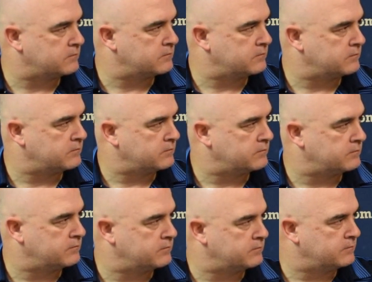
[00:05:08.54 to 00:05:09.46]

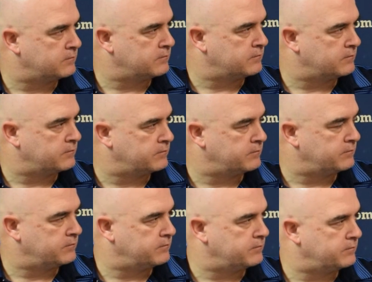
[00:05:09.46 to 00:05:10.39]

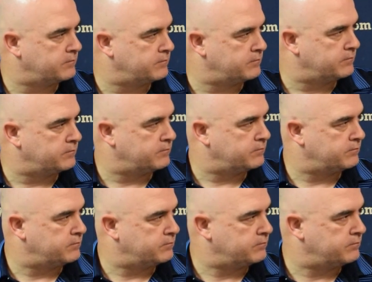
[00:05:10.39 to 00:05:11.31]

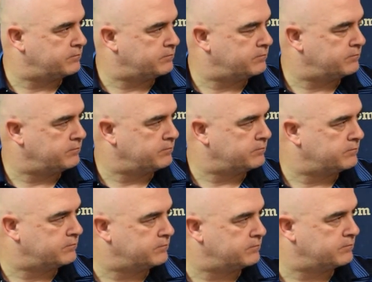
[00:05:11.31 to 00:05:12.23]

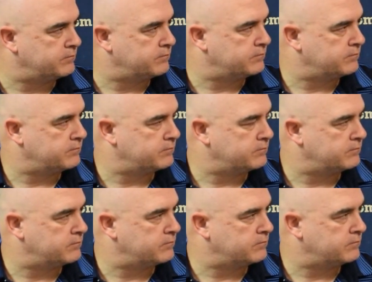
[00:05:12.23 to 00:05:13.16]

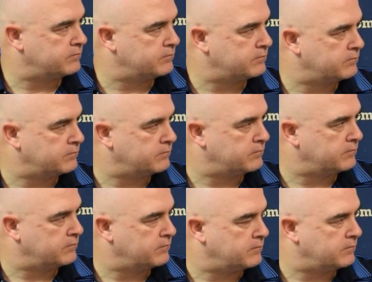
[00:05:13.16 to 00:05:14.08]

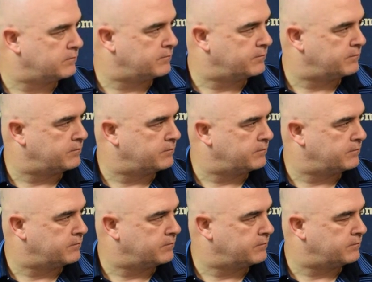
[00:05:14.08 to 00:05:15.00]

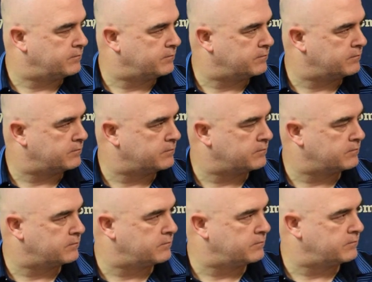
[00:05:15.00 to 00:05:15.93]

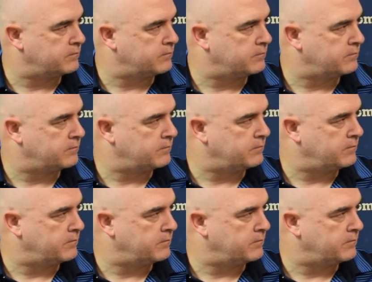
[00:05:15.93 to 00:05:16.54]
This person isn't speaking.